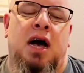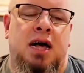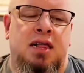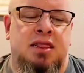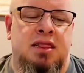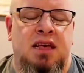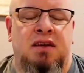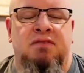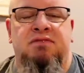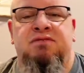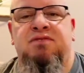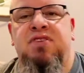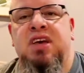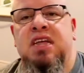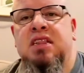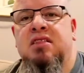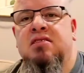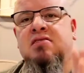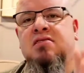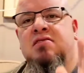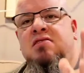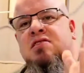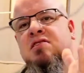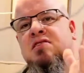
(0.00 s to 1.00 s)
on that
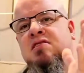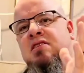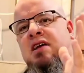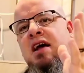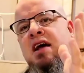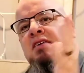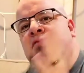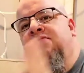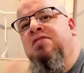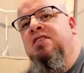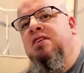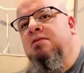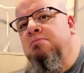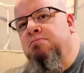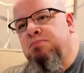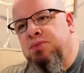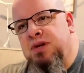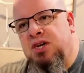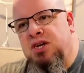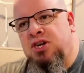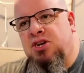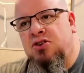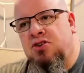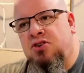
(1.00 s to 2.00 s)
fence I've seen
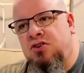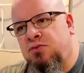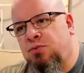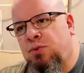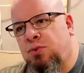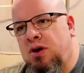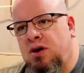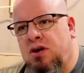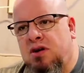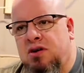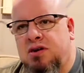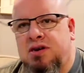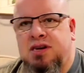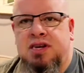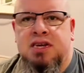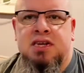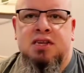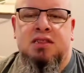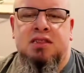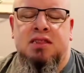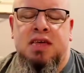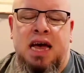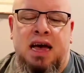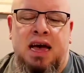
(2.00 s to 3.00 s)
pictures where
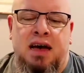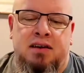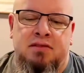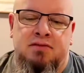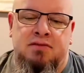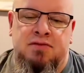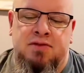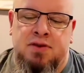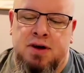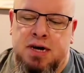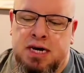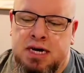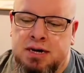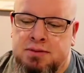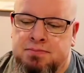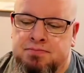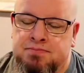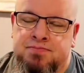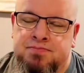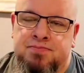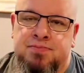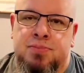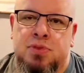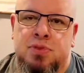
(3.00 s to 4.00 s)
teeth have
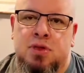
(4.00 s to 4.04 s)
um,